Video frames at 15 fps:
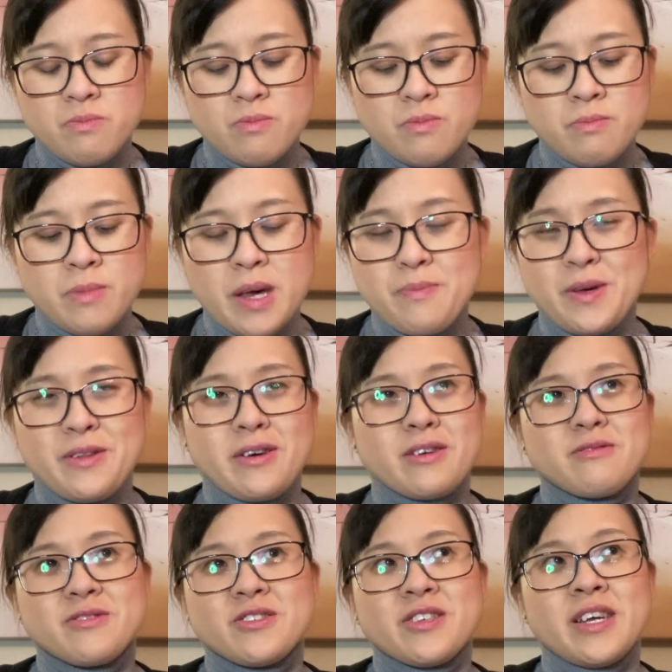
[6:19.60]
Maybe their
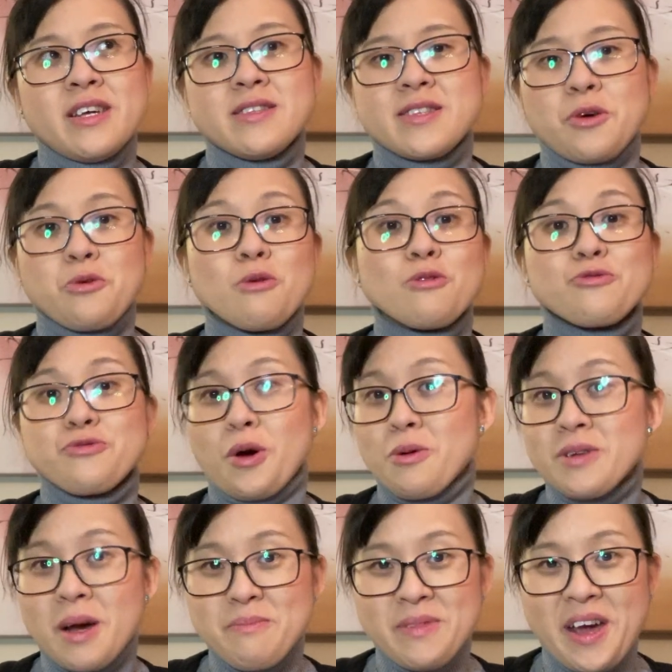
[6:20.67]
kids are all grown
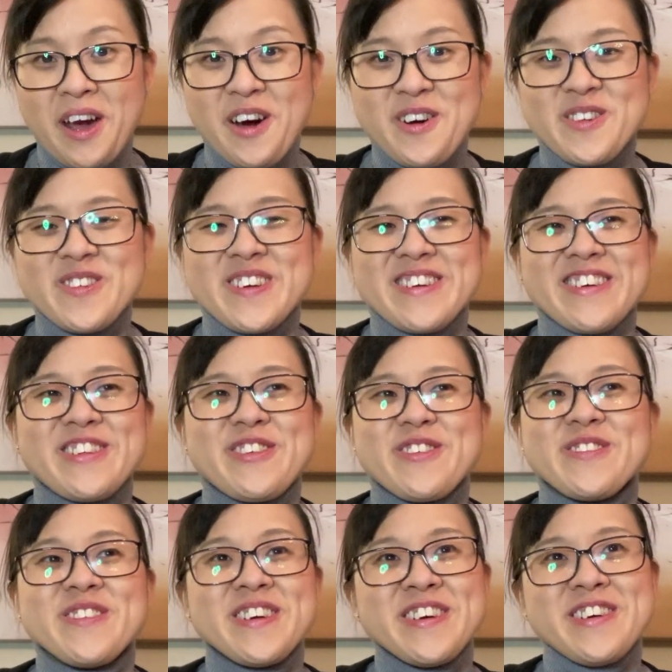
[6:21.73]
up now,
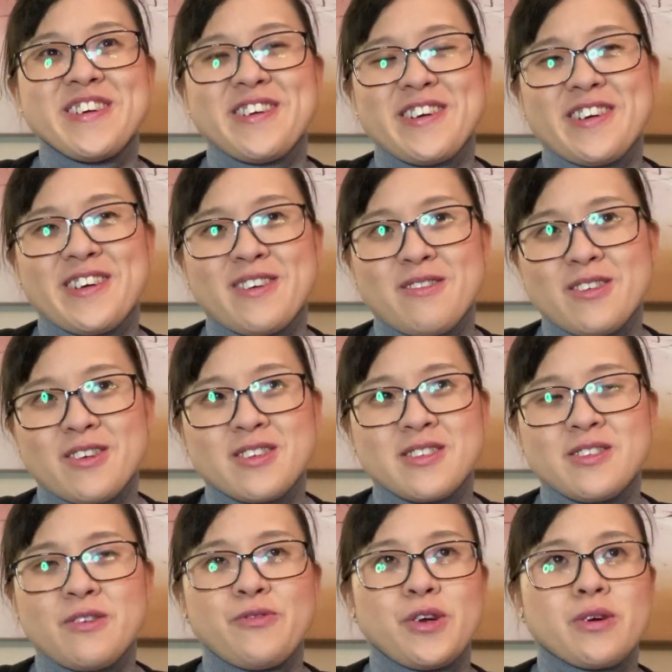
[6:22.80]
because
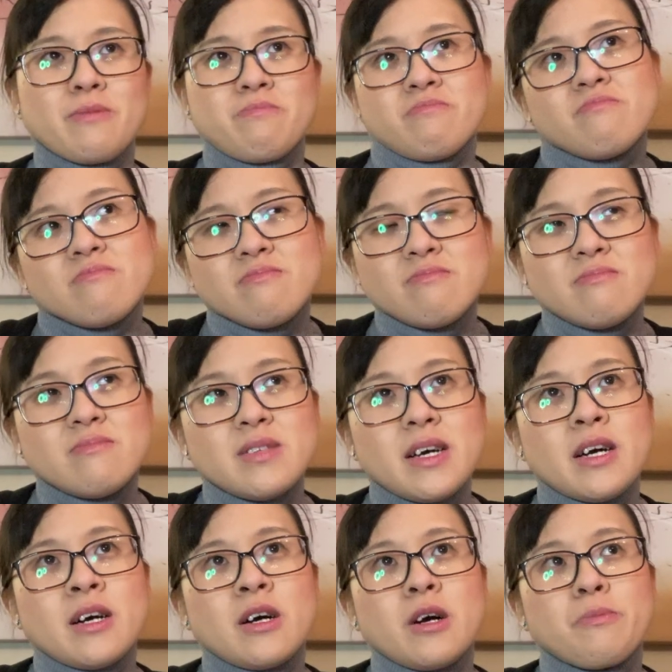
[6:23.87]
if you're
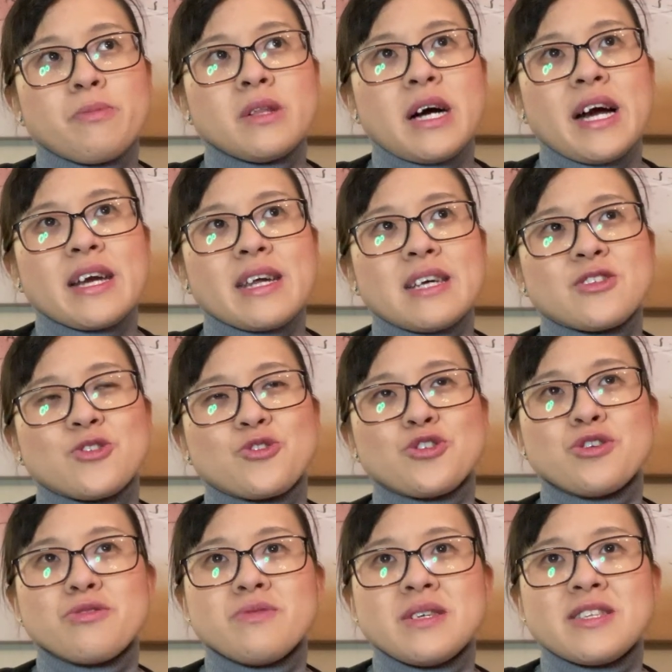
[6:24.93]
applying as a
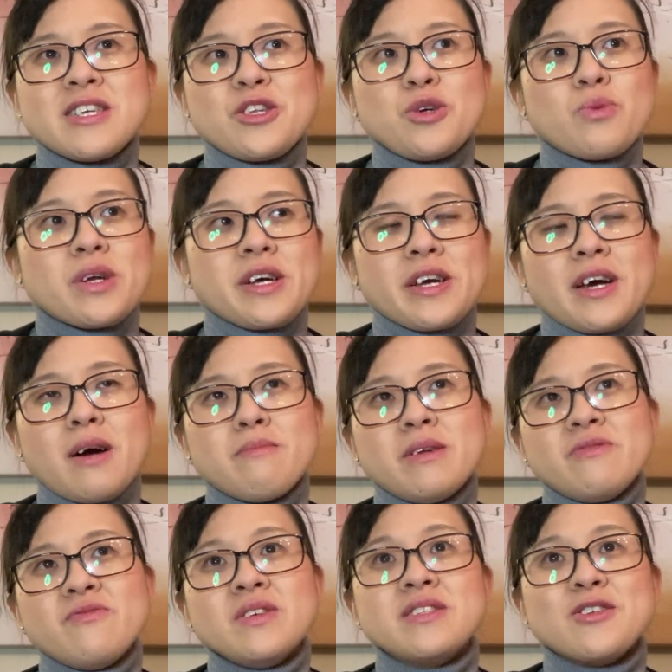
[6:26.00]
tourist and you want to come
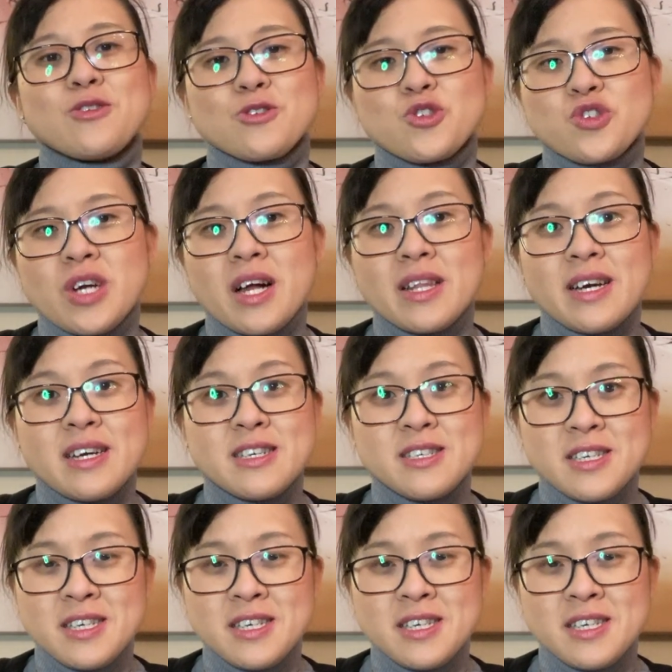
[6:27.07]
and visit Australia